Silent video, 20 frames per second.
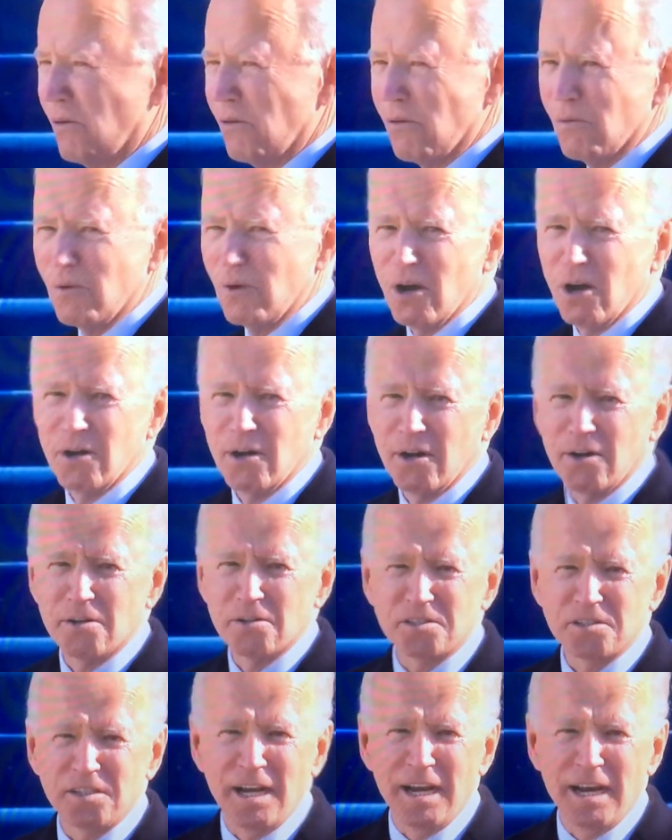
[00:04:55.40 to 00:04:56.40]
we all
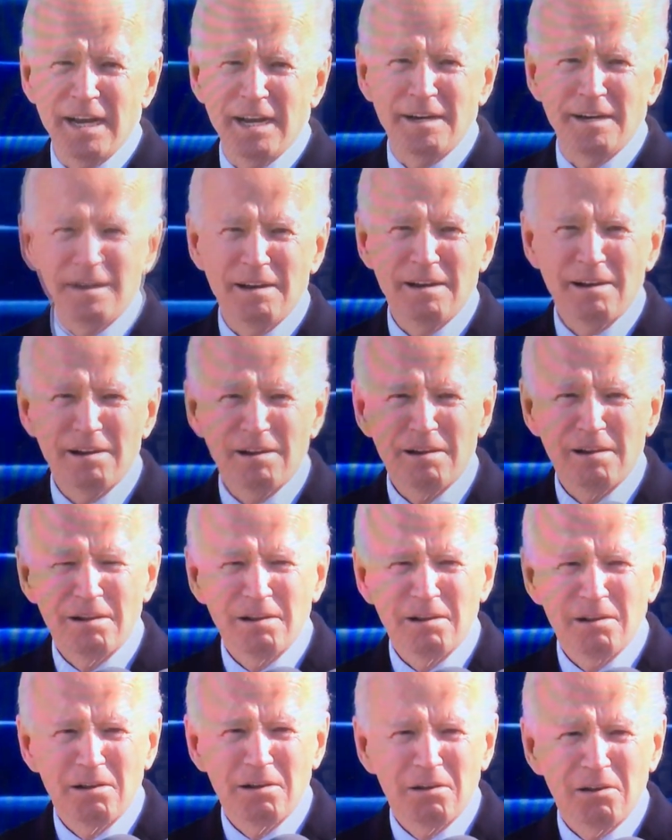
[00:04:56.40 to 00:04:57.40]
understand
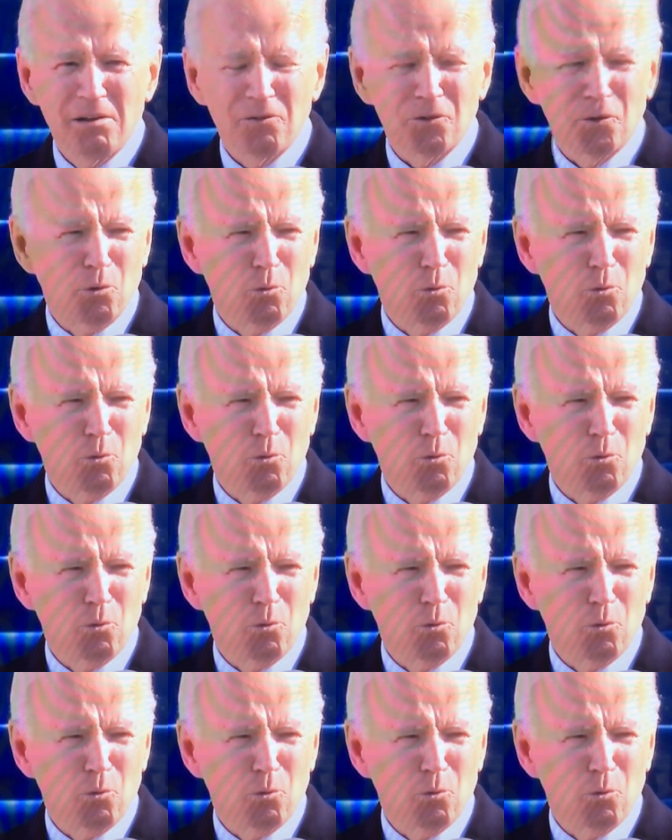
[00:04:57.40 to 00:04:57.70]
the